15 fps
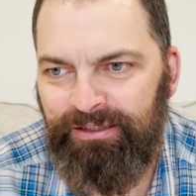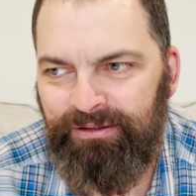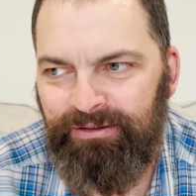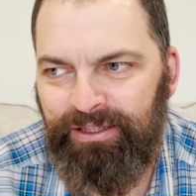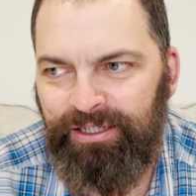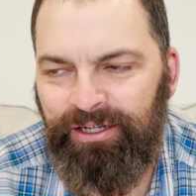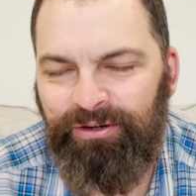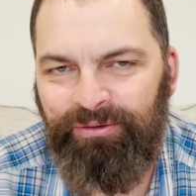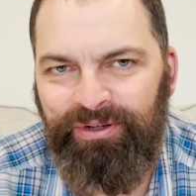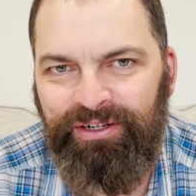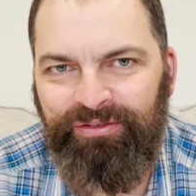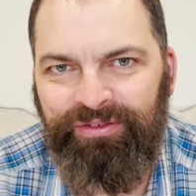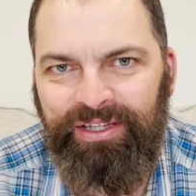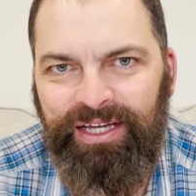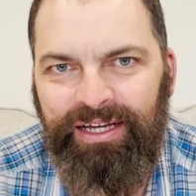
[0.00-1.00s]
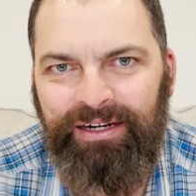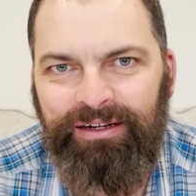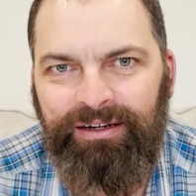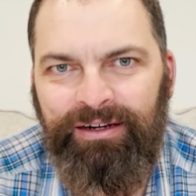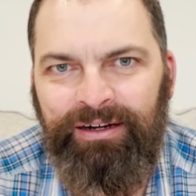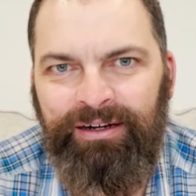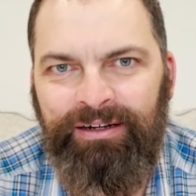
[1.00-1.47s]
they got rid of that,
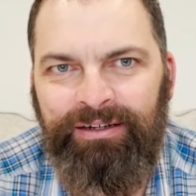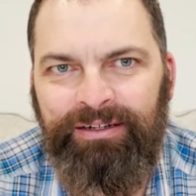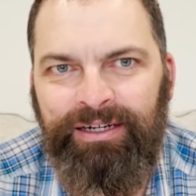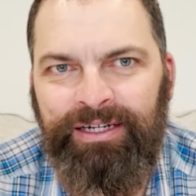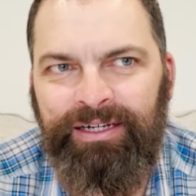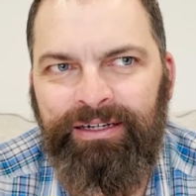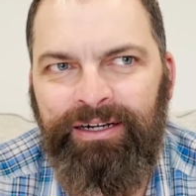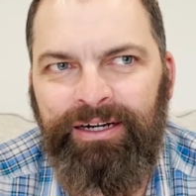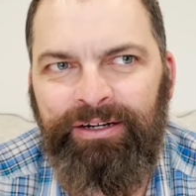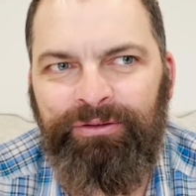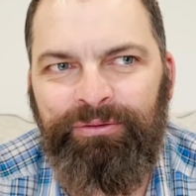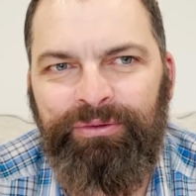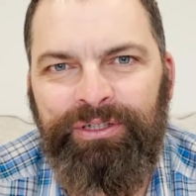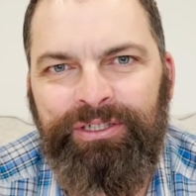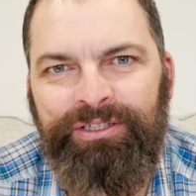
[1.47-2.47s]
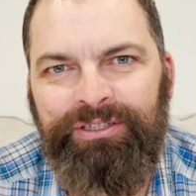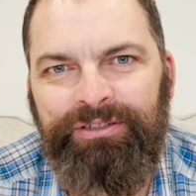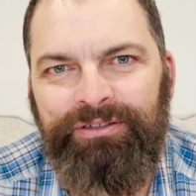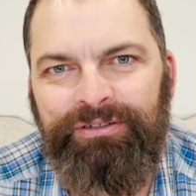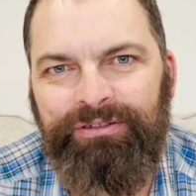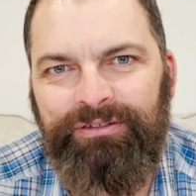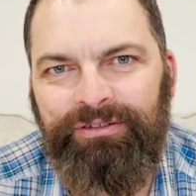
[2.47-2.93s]
and I kind of
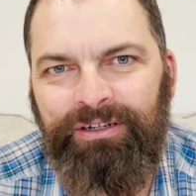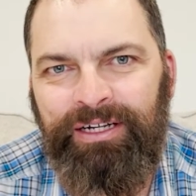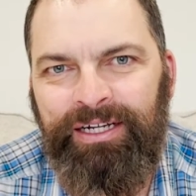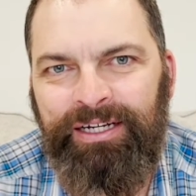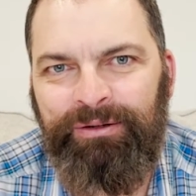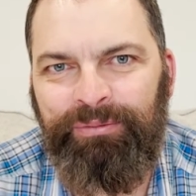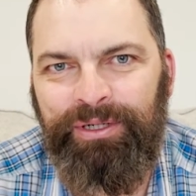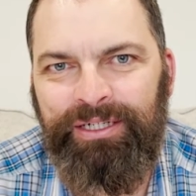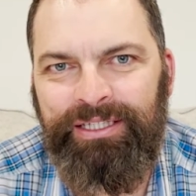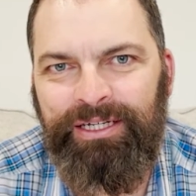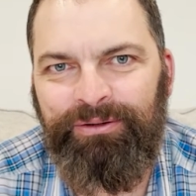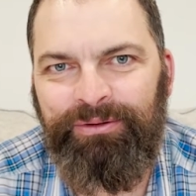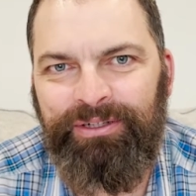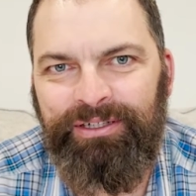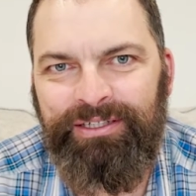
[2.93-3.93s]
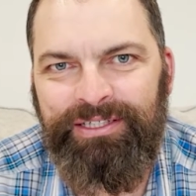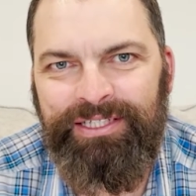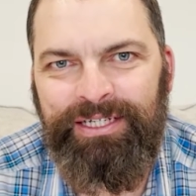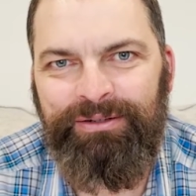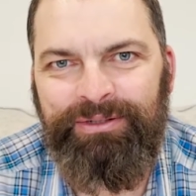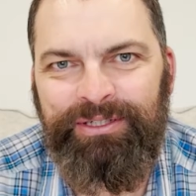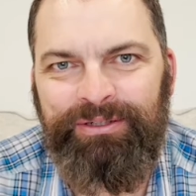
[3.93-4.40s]
wish I had bought that one, because
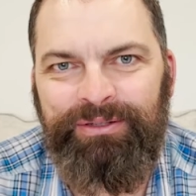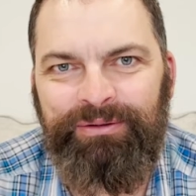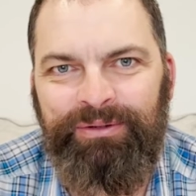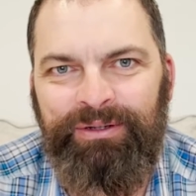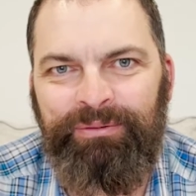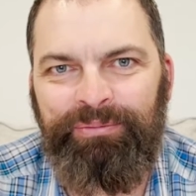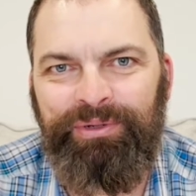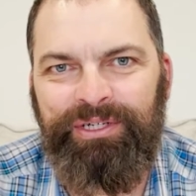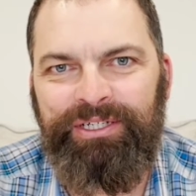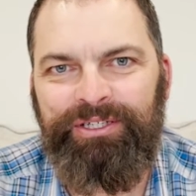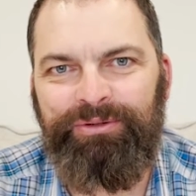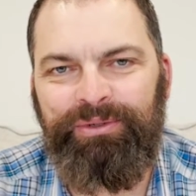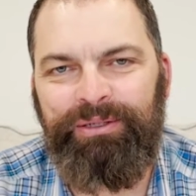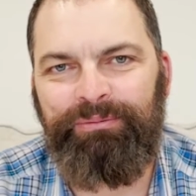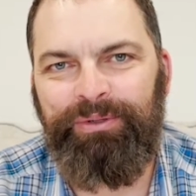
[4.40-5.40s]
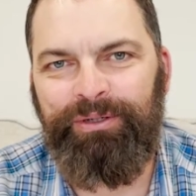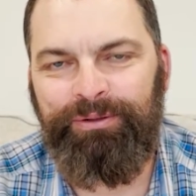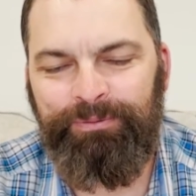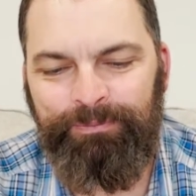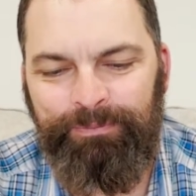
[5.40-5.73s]
that was a pretty sweet boat.